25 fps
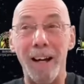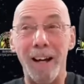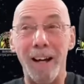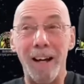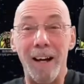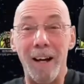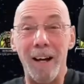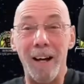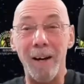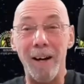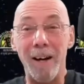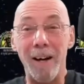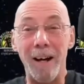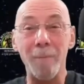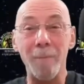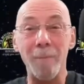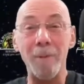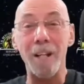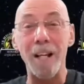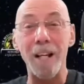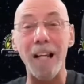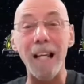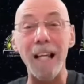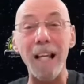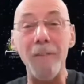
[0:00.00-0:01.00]
uh, I'm going
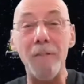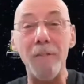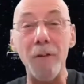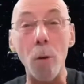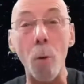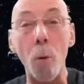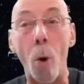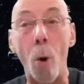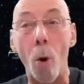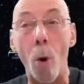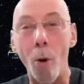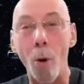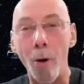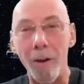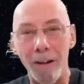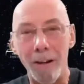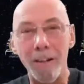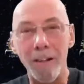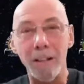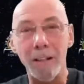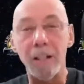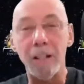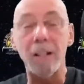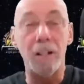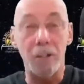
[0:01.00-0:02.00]
to leave you all.
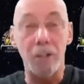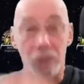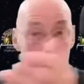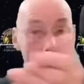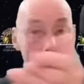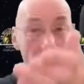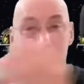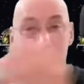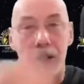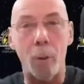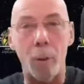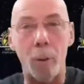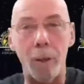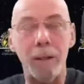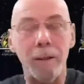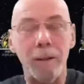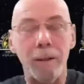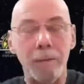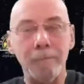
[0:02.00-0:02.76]
Sorry, go on.